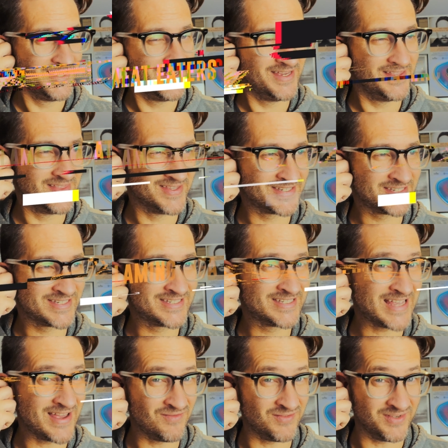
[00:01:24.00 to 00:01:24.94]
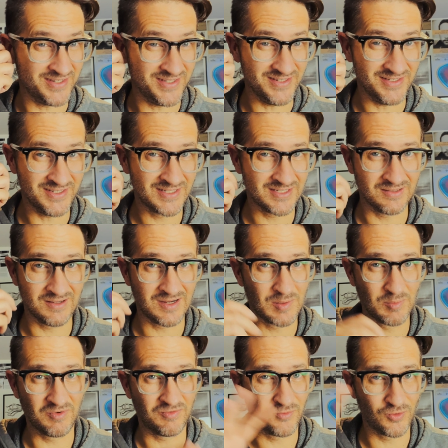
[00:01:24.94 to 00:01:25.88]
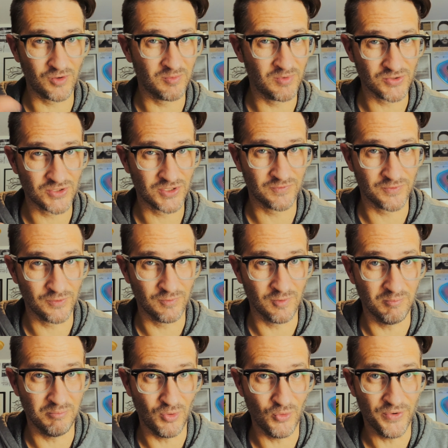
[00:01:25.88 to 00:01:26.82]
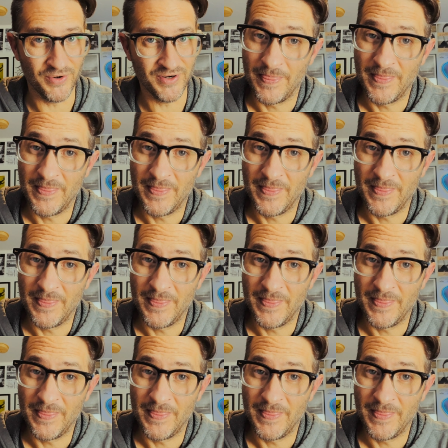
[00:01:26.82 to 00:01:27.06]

in the 70s, long before most of you were born,